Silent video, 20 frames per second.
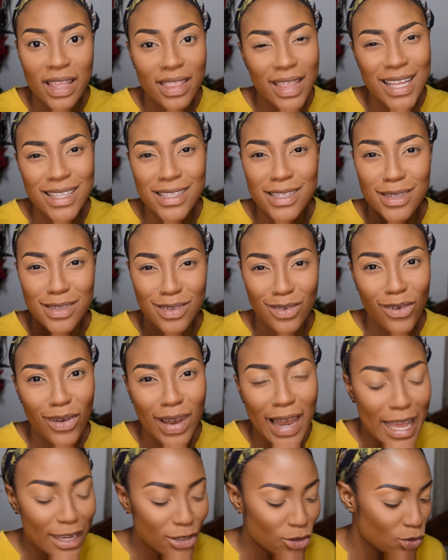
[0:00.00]
That's
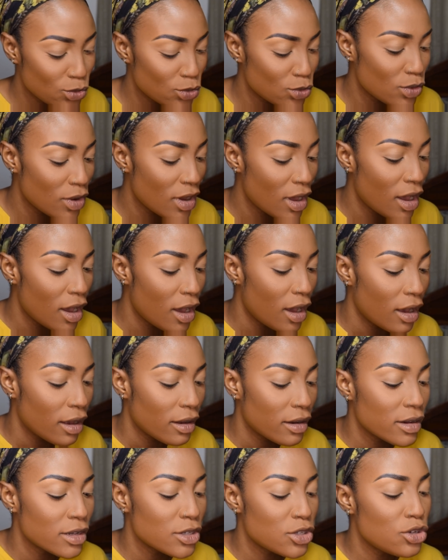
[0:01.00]
all I do
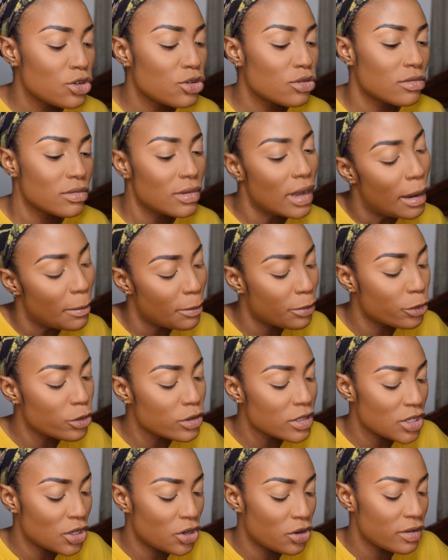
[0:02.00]
because you know I'm
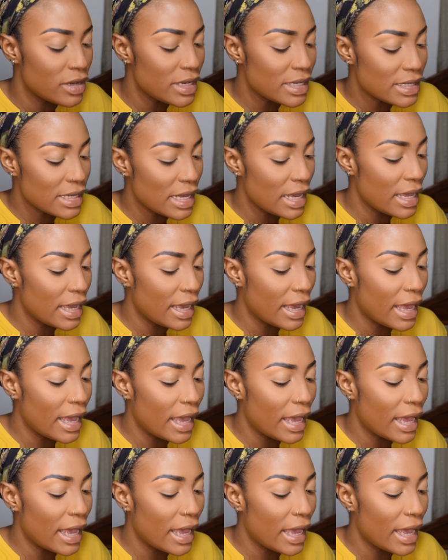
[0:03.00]
prone to creasing,